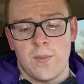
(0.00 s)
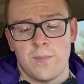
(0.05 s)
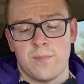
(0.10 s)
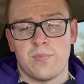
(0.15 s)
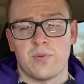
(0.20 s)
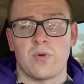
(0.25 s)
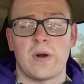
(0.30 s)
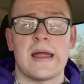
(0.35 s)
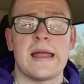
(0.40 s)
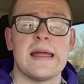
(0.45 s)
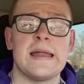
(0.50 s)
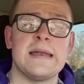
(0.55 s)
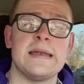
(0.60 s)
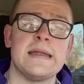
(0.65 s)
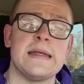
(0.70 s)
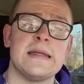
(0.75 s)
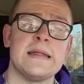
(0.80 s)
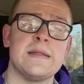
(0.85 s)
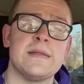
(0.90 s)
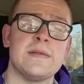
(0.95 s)

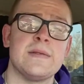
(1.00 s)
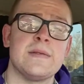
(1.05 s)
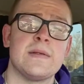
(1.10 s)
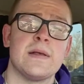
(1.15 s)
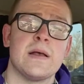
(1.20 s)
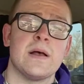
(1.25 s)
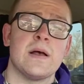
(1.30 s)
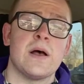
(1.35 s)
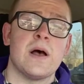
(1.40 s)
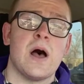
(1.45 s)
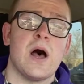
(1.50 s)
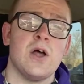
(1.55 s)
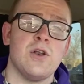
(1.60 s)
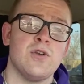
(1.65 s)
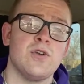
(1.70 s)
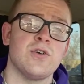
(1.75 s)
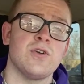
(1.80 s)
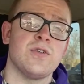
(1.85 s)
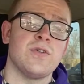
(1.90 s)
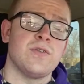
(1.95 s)
Brandon's
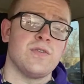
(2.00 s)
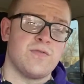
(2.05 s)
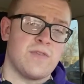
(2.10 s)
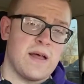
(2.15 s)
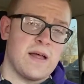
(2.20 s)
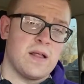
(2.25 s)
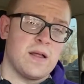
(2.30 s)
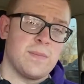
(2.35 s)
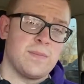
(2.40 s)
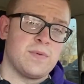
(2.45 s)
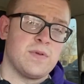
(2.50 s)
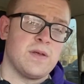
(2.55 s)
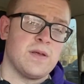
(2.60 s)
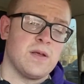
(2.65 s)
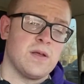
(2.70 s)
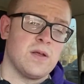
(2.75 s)
underdeveloped,